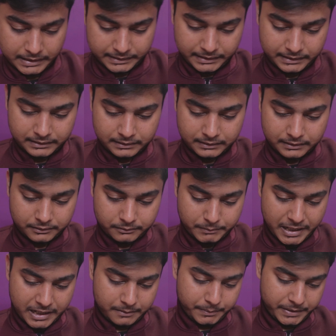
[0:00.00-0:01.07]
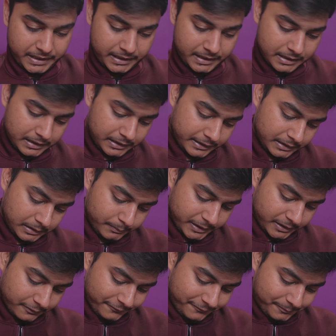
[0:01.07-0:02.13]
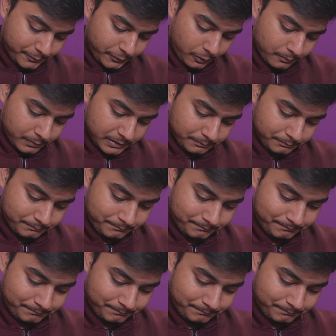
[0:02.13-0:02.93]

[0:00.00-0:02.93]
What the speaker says: I think there might be a little bit of problem.